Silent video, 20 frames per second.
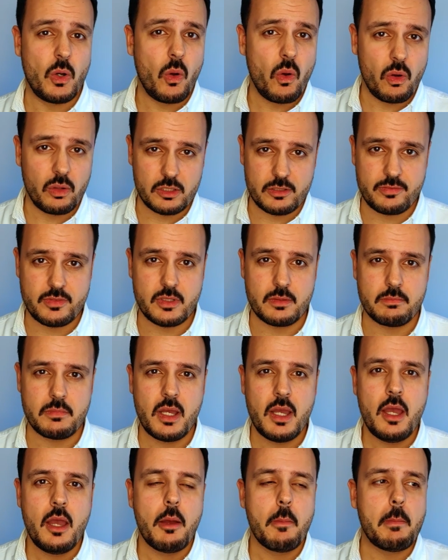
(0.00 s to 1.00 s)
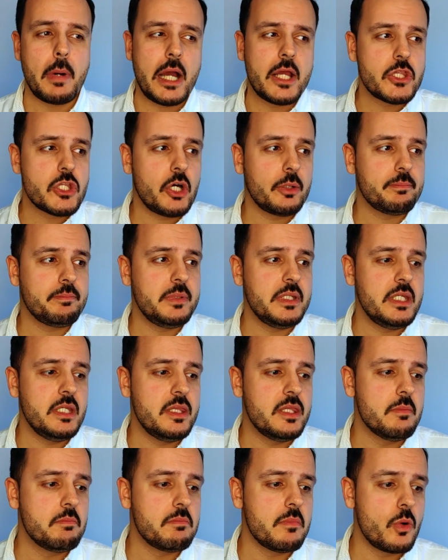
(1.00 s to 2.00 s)
All of them. Might not be
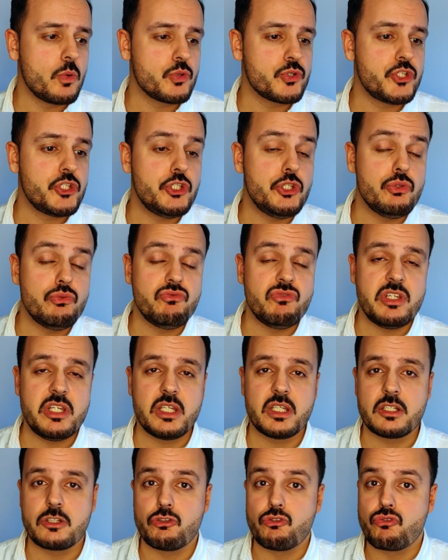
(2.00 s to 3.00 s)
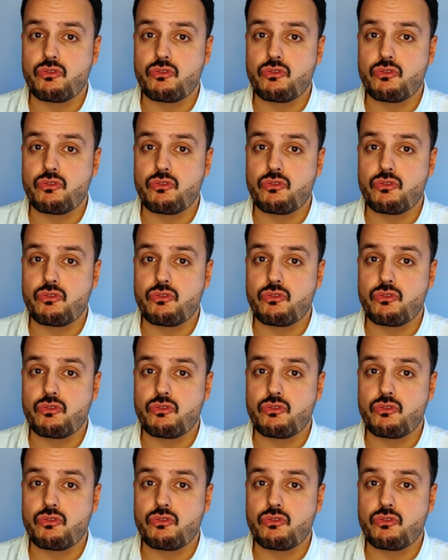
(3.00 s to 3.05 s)
the most unique,